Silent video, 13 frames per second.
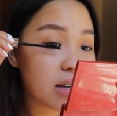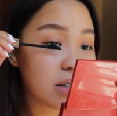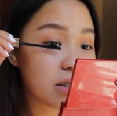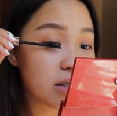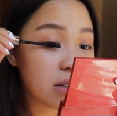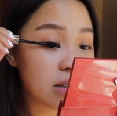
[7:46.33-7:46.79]

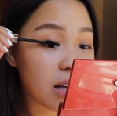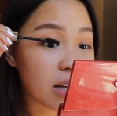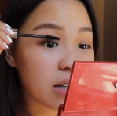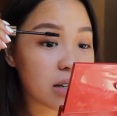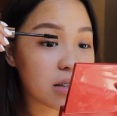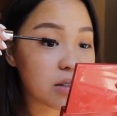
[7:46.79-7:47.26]
Didn't
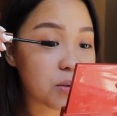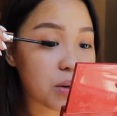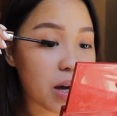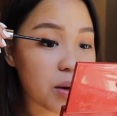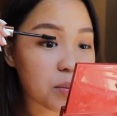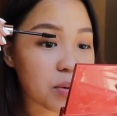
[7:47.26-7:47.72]
get a new
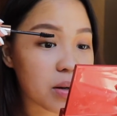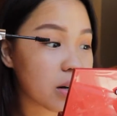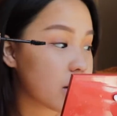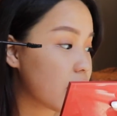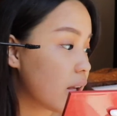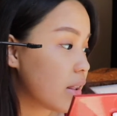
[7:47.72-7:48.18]

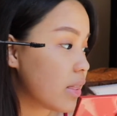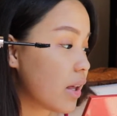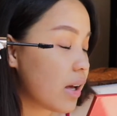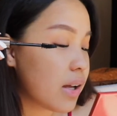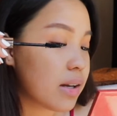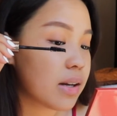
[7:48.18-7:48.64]
camera and
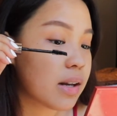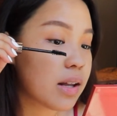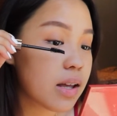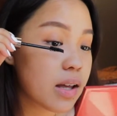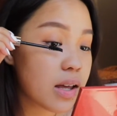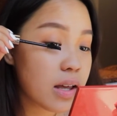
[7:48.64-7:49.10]
then
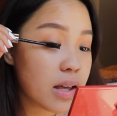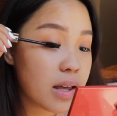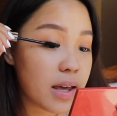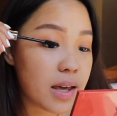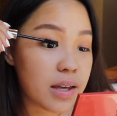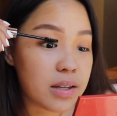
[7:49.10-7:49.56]

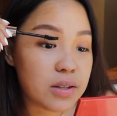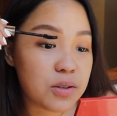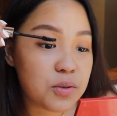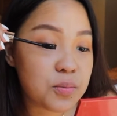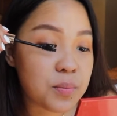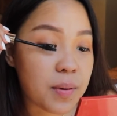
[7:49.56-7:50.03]
a
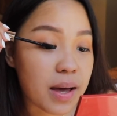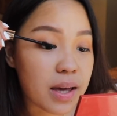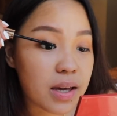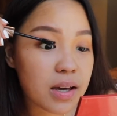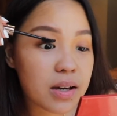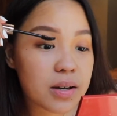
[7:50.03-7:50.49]
new
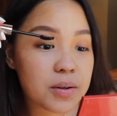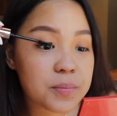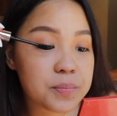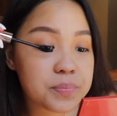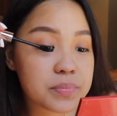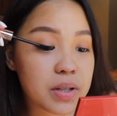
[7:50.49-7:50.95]
mic.
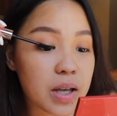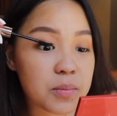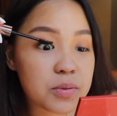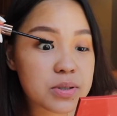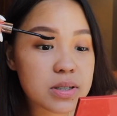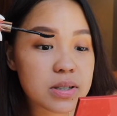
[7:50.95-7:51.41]

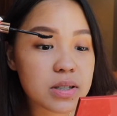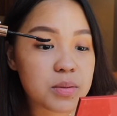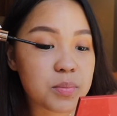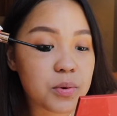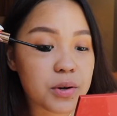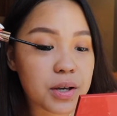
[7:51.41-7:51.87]
I'm using
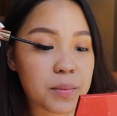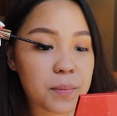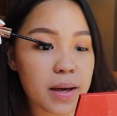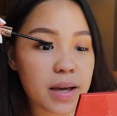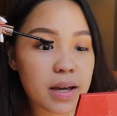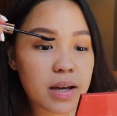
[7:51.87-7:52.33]
the Boya
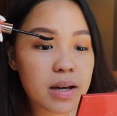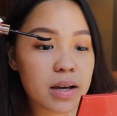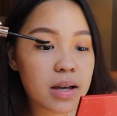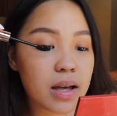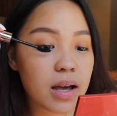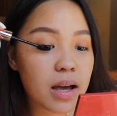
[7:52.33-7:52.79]
mic.
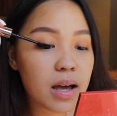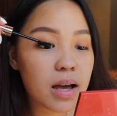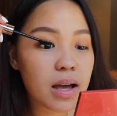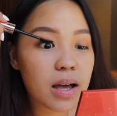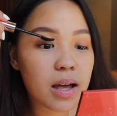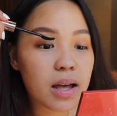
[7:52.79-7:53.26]

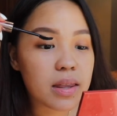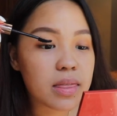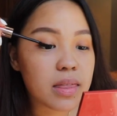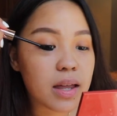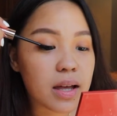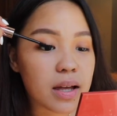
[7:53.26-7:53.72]

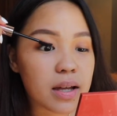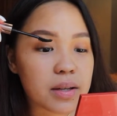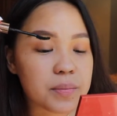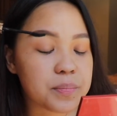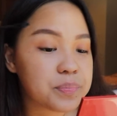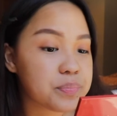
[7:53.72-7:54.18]
And
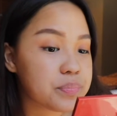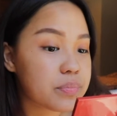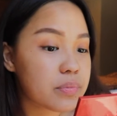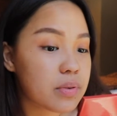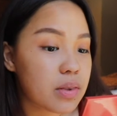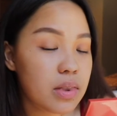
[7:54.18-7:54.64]
then
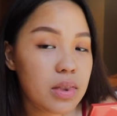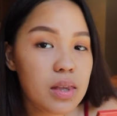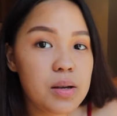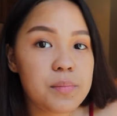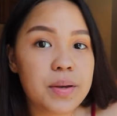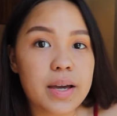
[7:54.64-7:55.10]

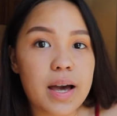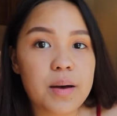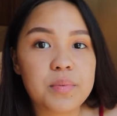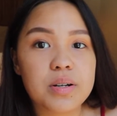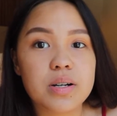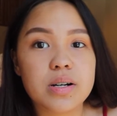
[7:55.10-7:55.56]
my
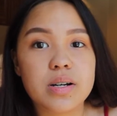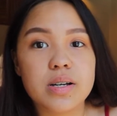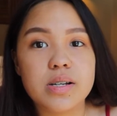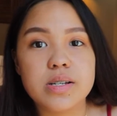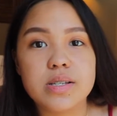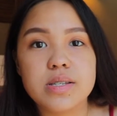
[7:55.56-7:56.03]
camera
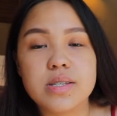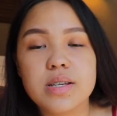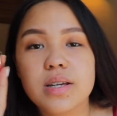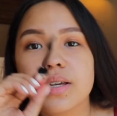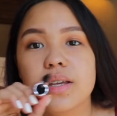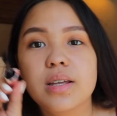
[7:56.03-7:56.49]
is
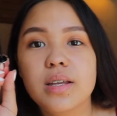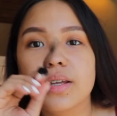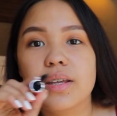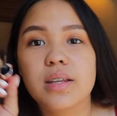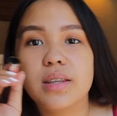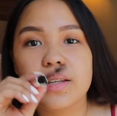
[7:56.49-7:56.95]

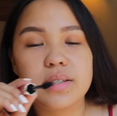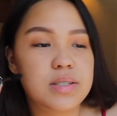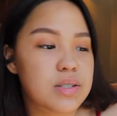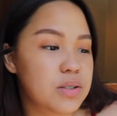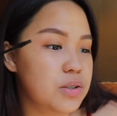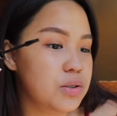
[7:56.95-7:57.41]

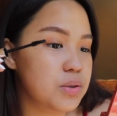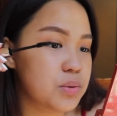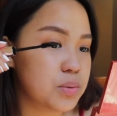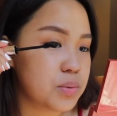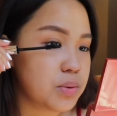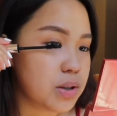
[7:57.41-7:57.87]
this
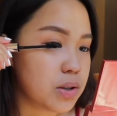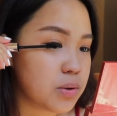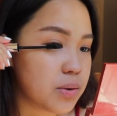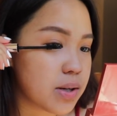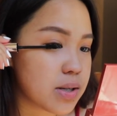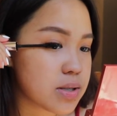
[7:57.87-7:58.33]
new
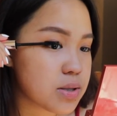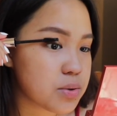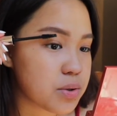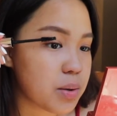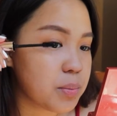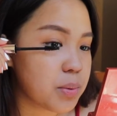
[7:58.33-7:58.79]

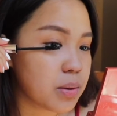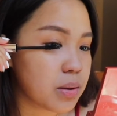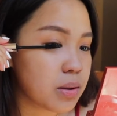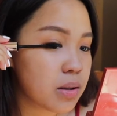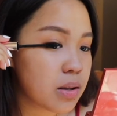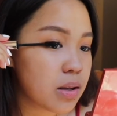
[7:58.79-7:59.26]
EOS
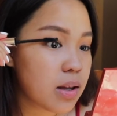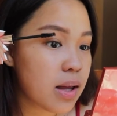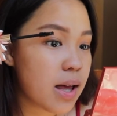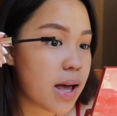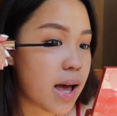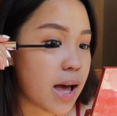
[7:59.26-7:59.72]
Rebel
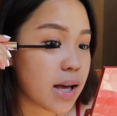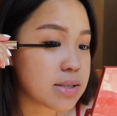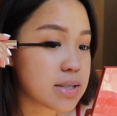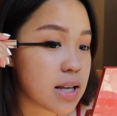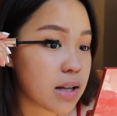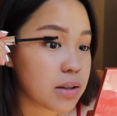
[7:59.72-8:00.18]

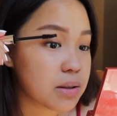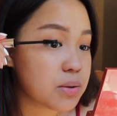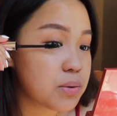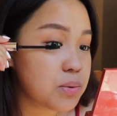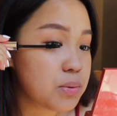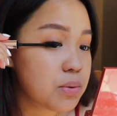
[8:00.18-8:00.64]

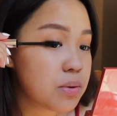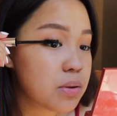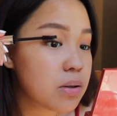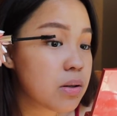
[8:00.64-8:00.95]
SL2.